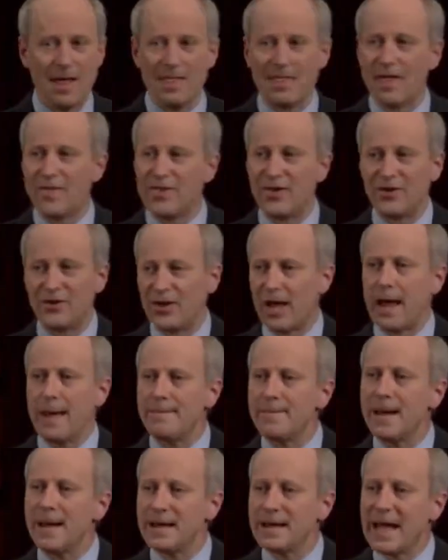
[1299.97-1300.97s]
that the
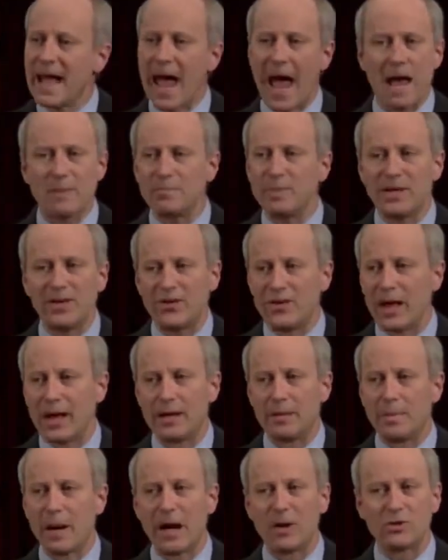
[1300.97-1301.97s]
same can't be said
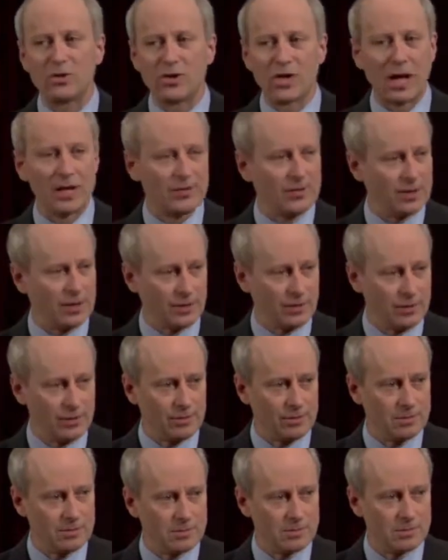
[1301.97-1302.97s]
about justice?
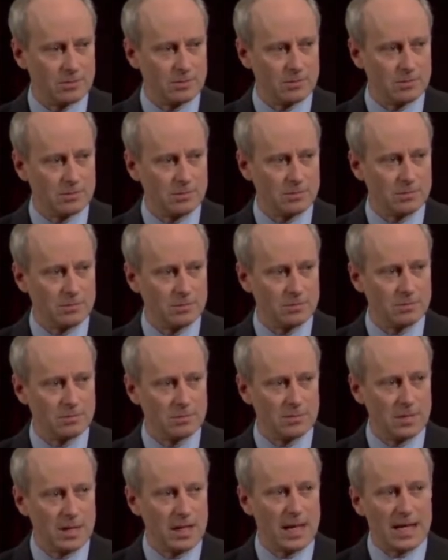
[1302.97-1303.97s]

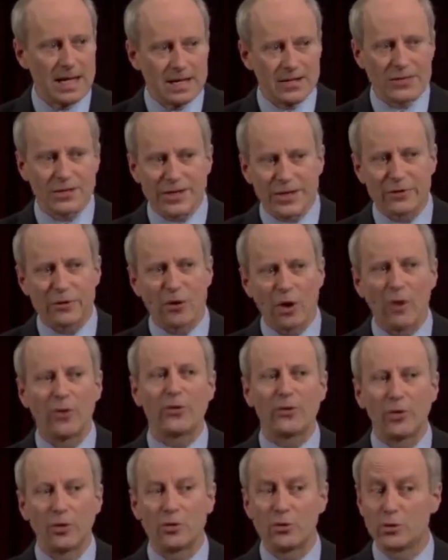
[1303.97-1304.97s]
Isn't it
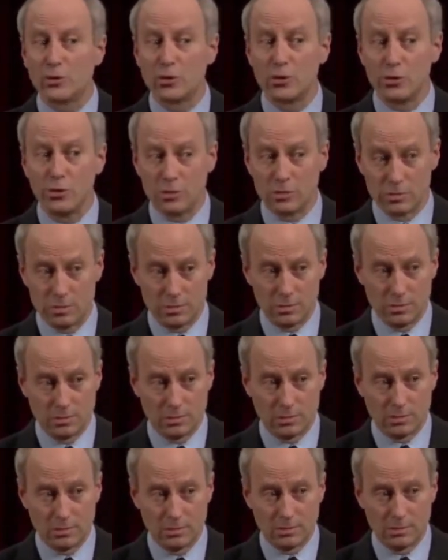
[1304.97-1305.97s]
also true,
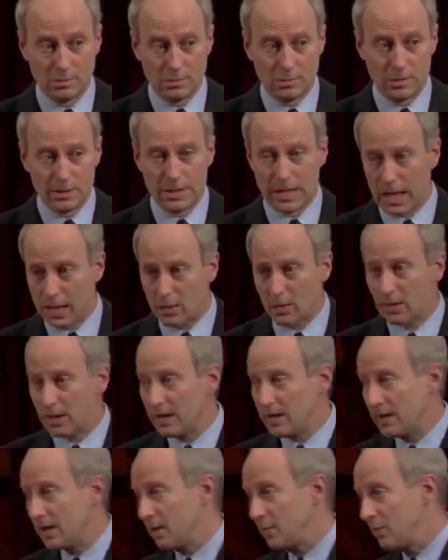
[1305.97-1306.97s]
not only
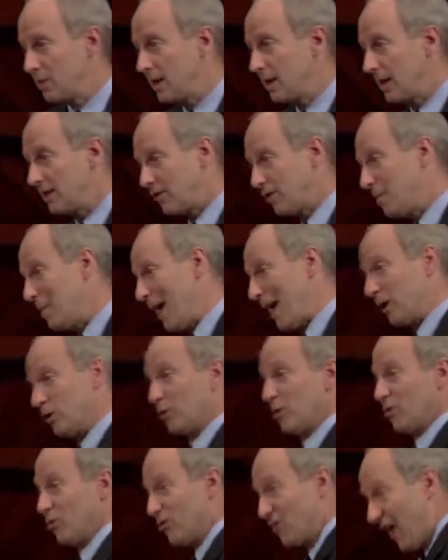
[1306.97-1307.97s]
that we, as a matter
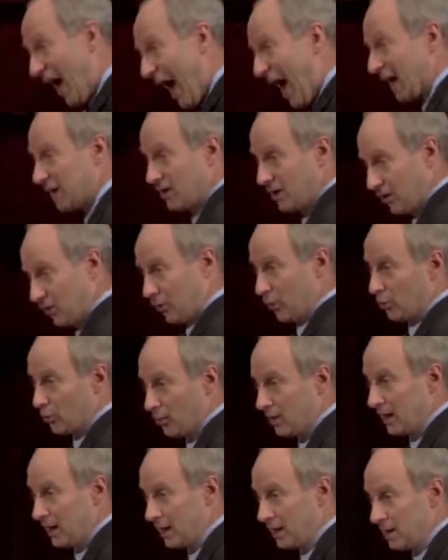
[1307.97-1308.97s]
of fact,
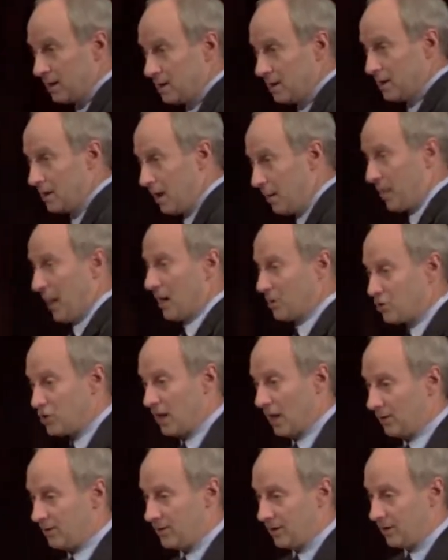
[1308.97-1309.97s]
disagree about
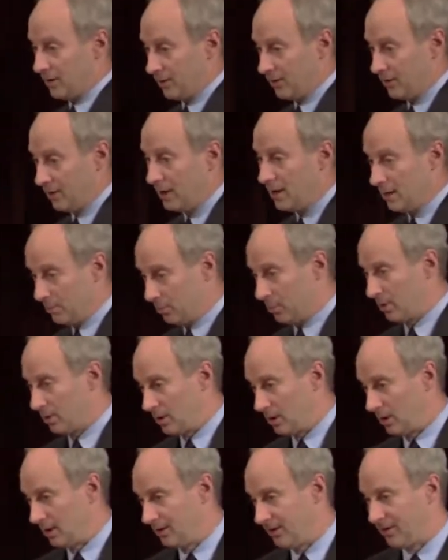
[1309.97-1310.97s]
justice in
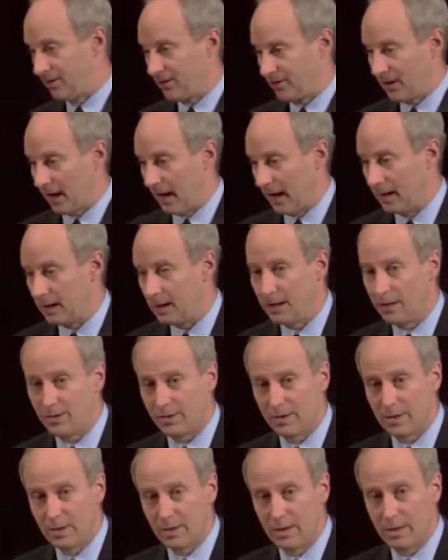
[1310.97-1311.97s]
pluralist societies,
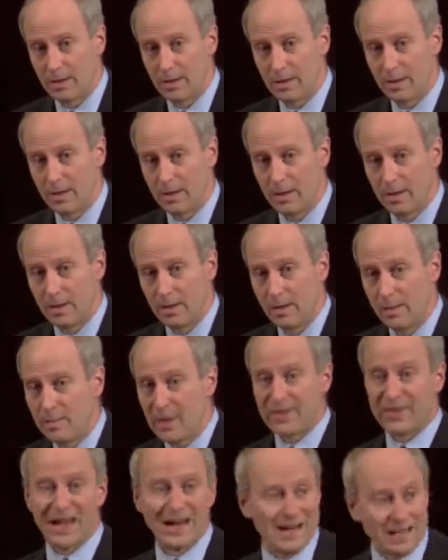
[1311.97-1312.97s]

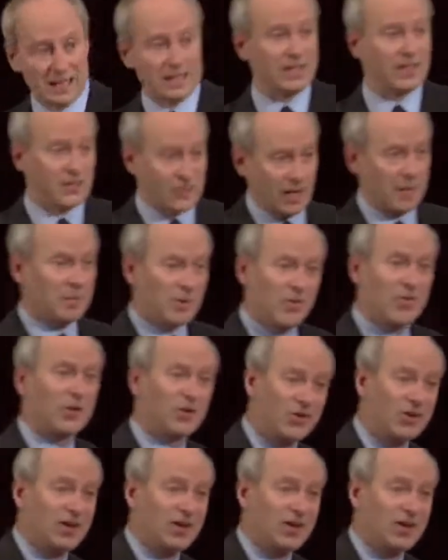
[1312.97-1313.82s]
but that at least some of those